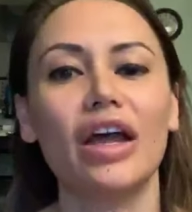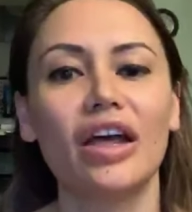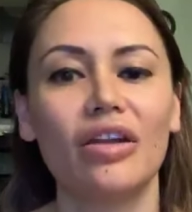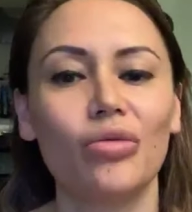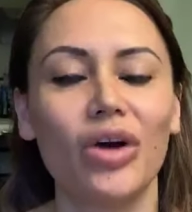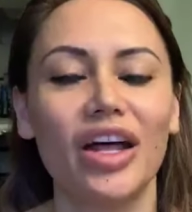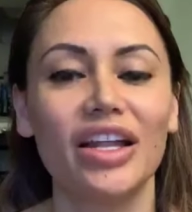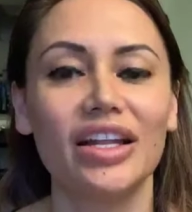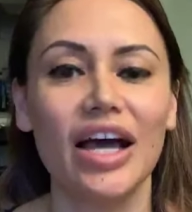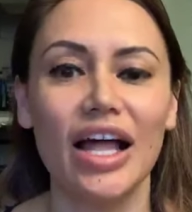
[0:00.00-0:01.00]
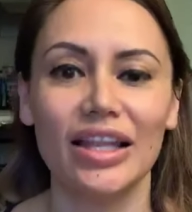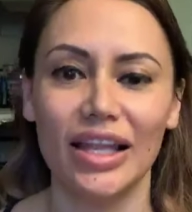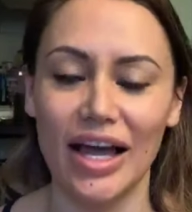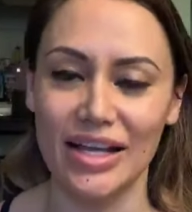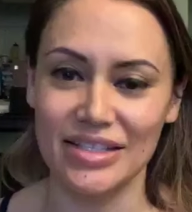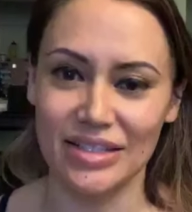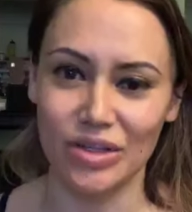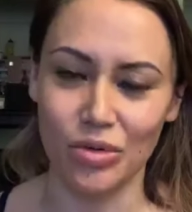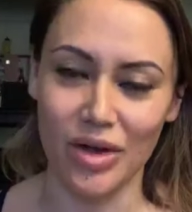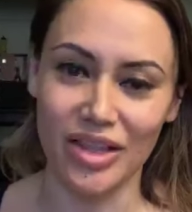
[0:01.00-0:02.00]
And one last
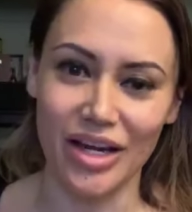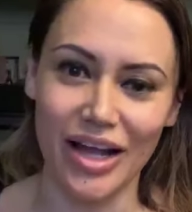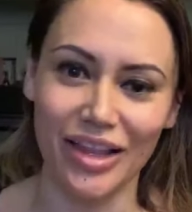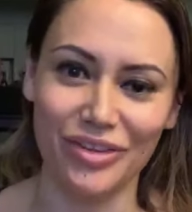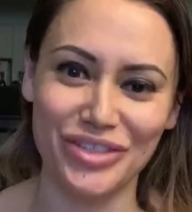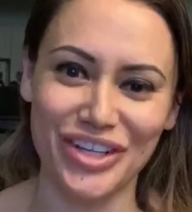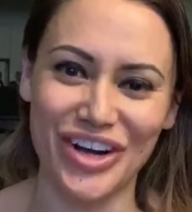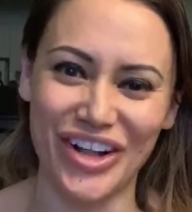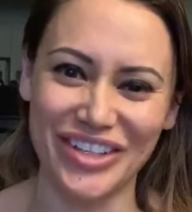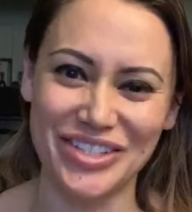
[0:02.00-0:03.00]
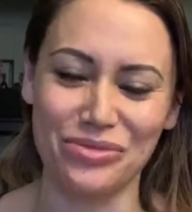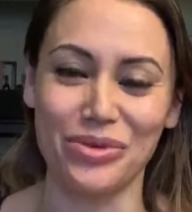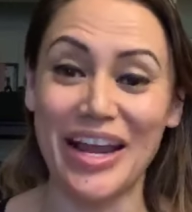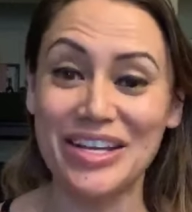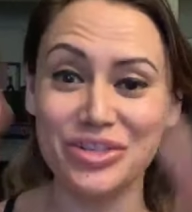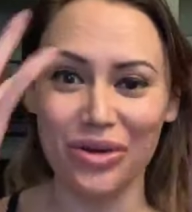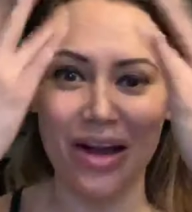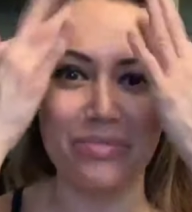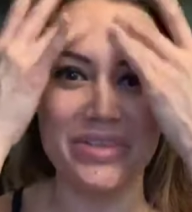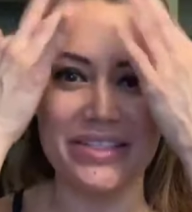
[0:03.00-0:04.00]
little one that I love to call is
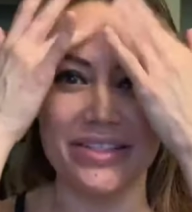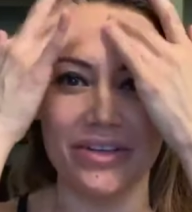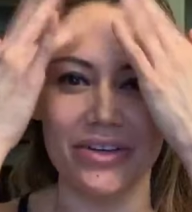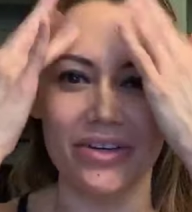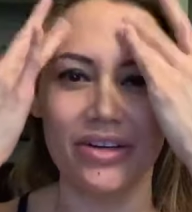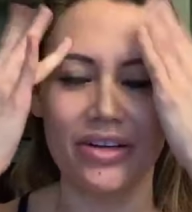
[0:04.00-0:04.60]
raindrops. So